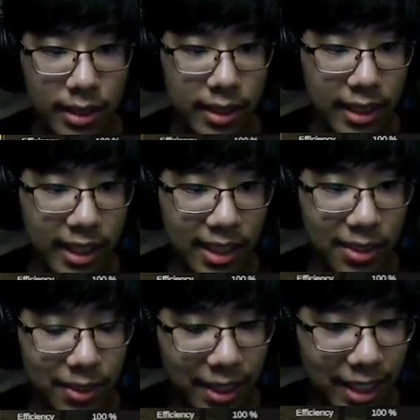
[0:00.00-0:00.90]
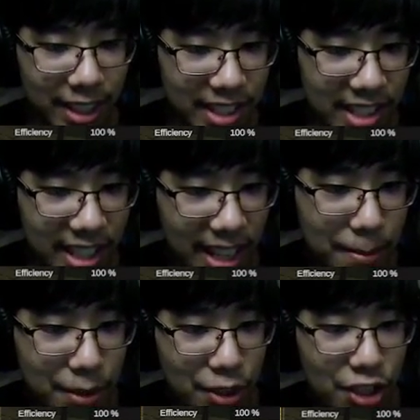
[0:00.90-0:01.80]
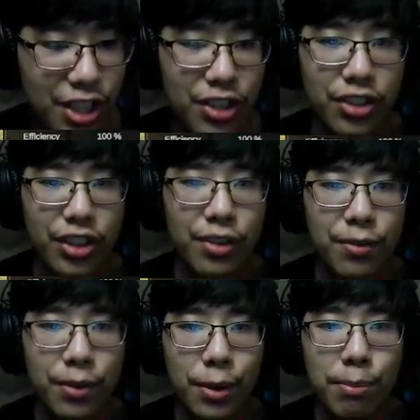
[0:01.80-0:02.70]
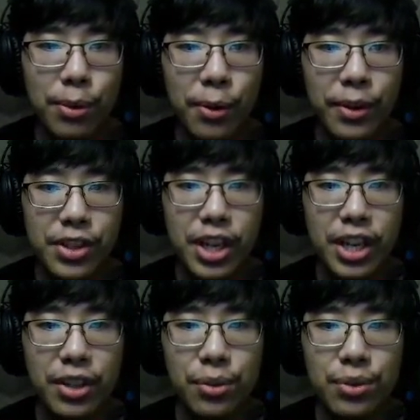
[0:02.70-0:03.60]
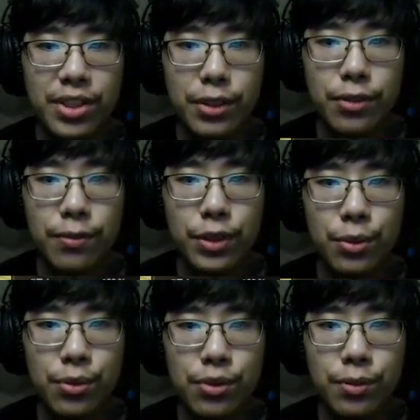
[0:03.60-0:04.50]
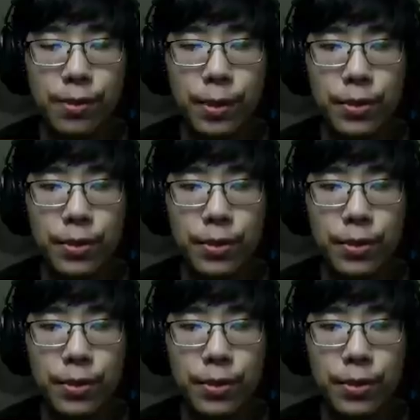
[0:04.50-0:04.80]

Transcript: Now for this, the MG34 port used for